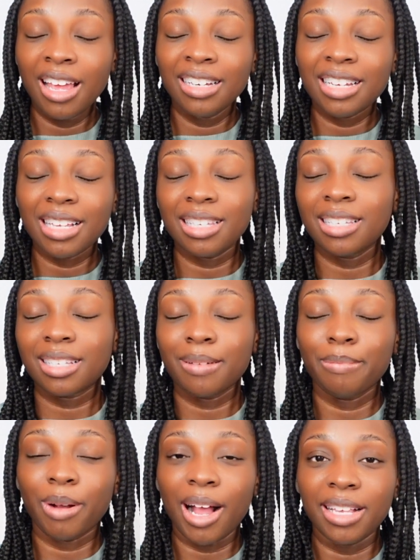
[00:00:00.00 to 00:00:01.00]
test is
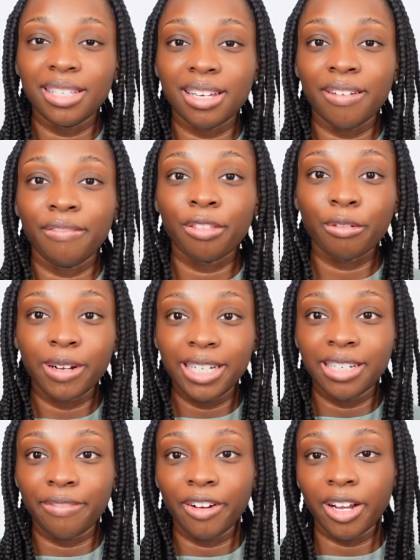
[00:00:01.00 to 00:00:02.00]
comprised of 3
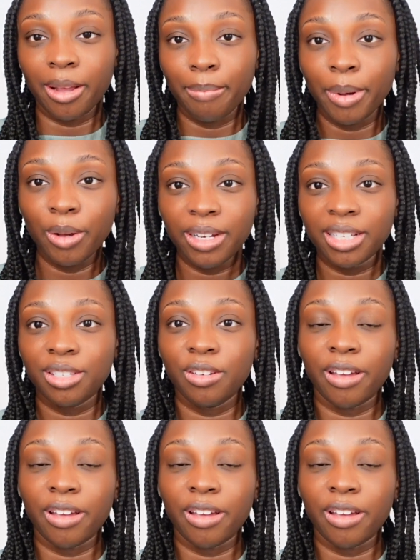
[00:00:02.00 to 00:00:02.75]
different components.